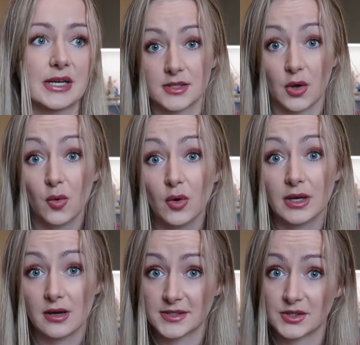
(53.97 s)
So all it
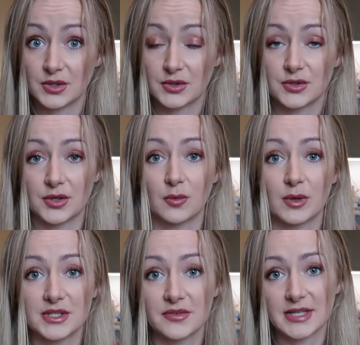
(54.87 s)
asks you to do
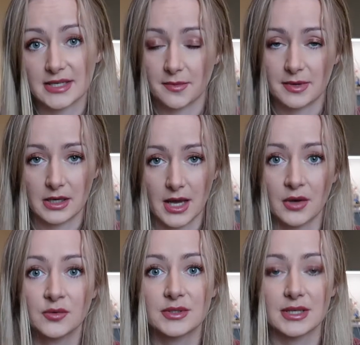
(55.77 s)
once you've set up an
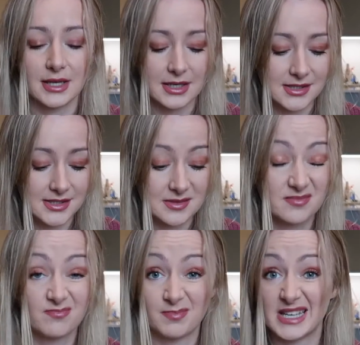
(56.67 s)
account is
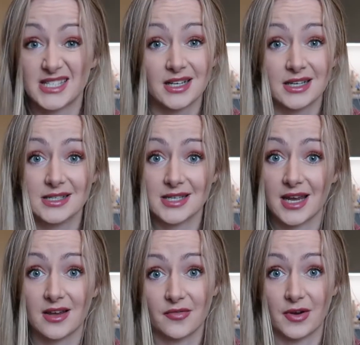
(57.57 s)
basically
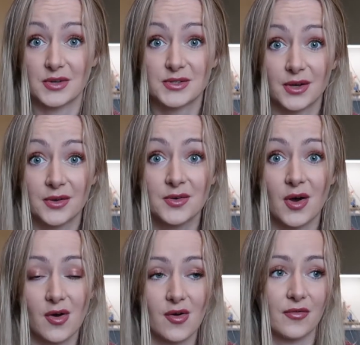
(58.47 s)
take a photo
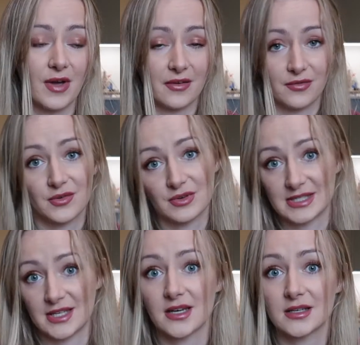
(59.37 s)
of every
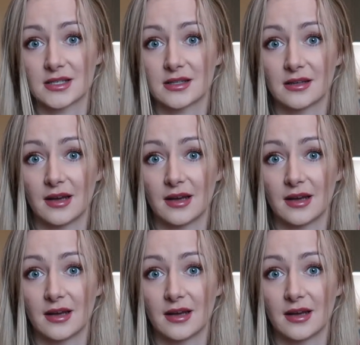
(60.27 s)
receipt.